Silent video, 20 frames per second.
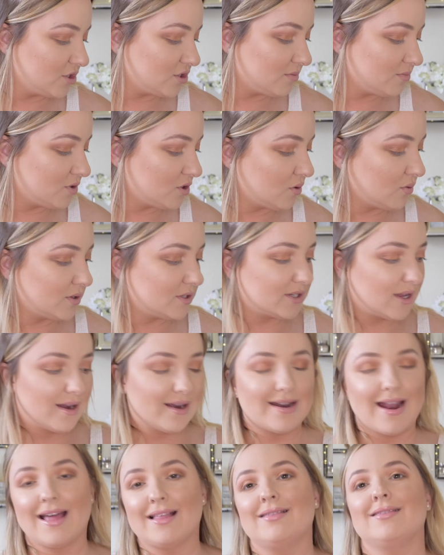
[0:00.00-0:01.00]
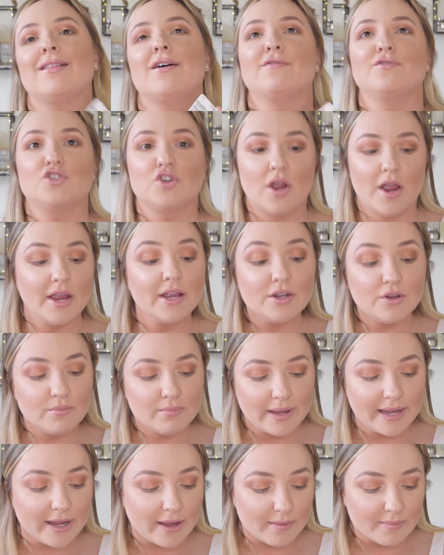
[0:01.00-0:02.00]
I'm so excited. I love trying new
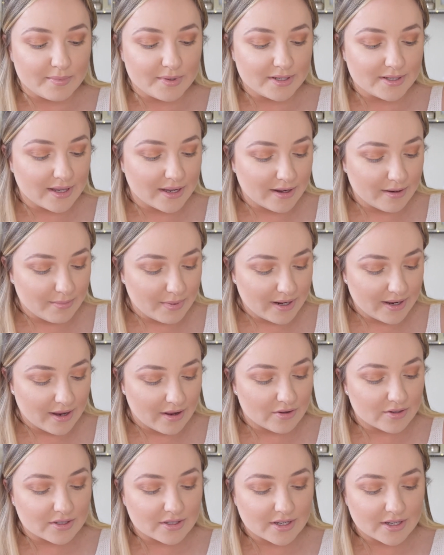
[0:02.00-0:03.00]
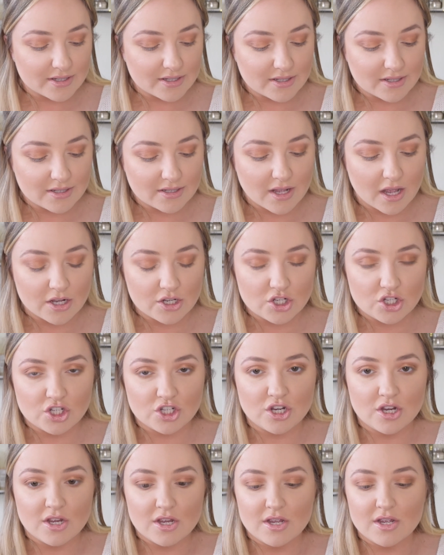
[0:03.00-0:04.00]
makeup. Does anybody else get such
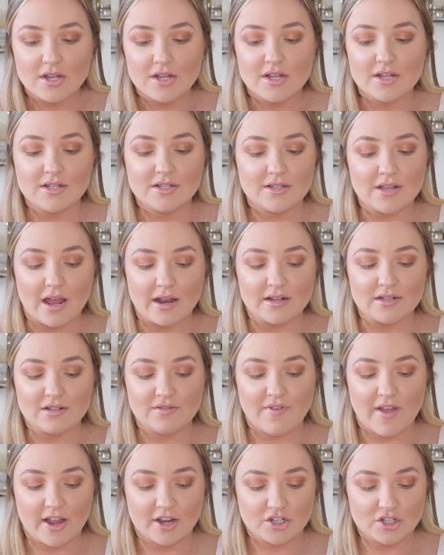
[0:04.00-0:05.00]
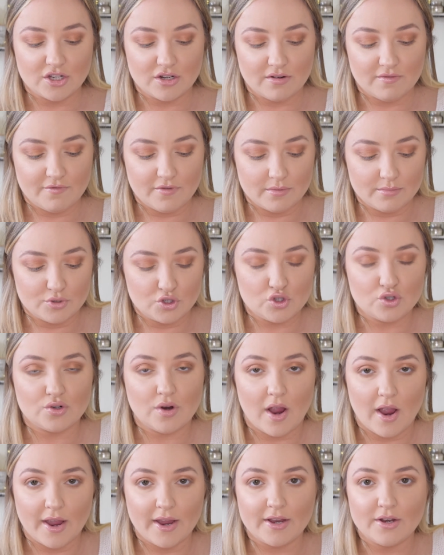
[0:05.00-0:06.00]
satisfaction from
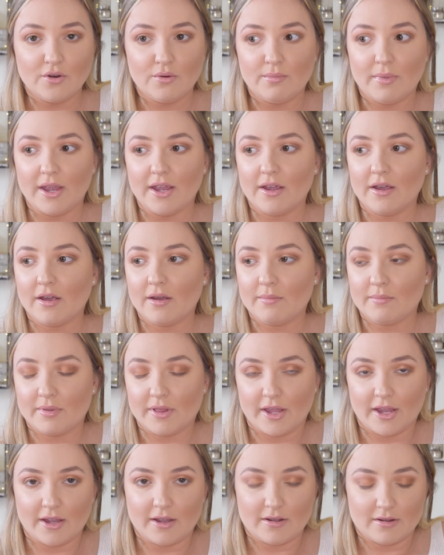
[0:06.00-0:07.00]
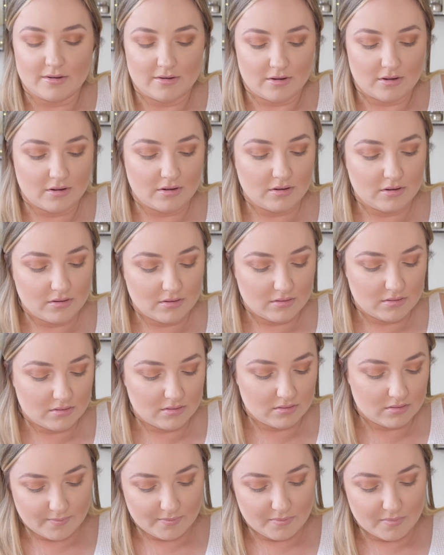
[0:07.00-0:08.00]
trying new makeup? Like,
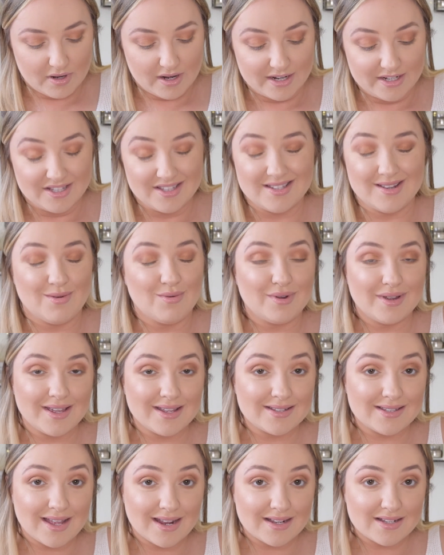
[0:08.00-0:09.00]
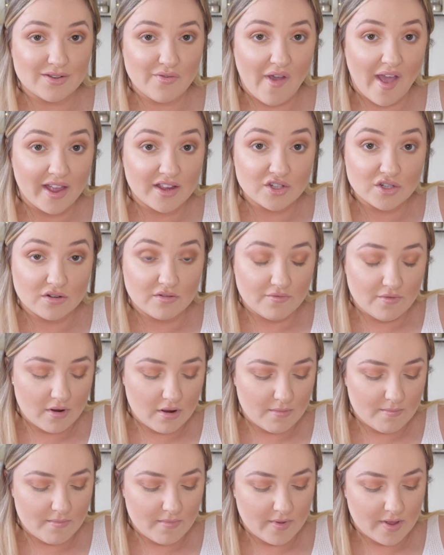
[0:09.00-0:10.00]
what I don't get satisfaction
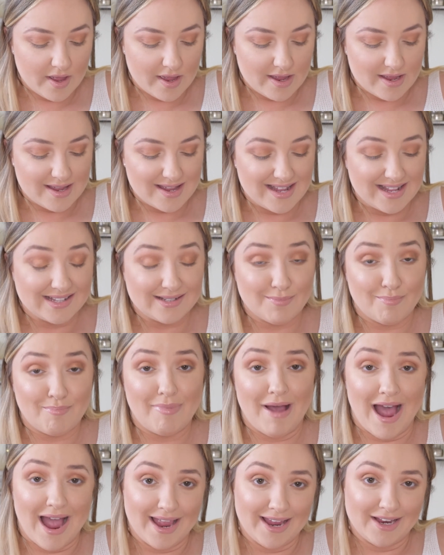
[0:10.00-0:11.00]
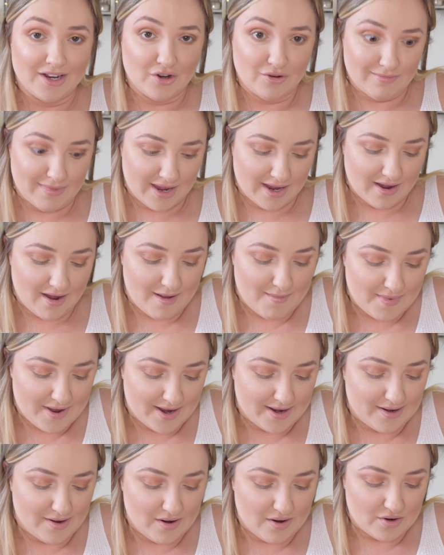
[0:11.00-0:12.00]
from is buying new makeup
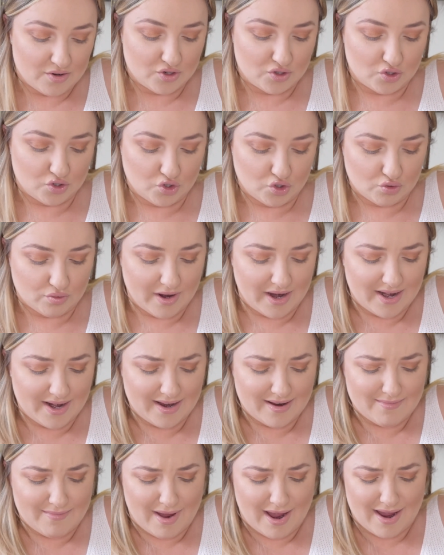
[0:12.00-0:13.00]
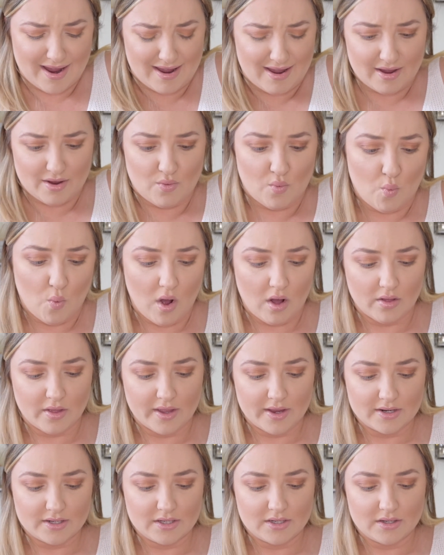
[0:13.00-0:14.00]
and draining my
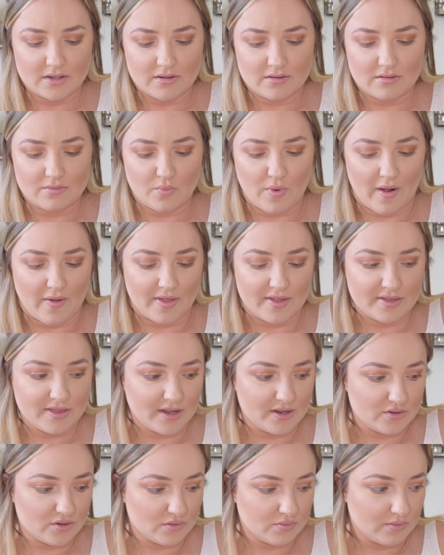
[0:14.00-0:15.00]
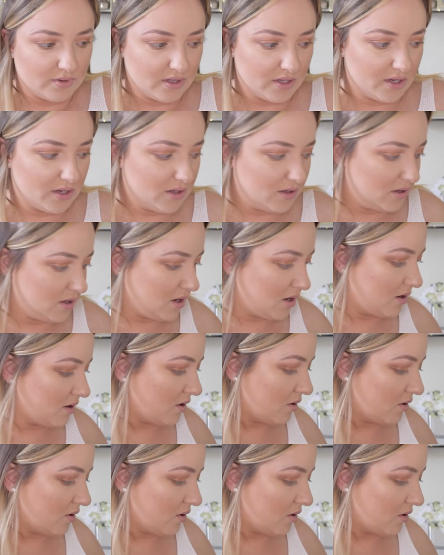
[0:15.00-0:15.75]
wallet. Wow, that thing is really in there.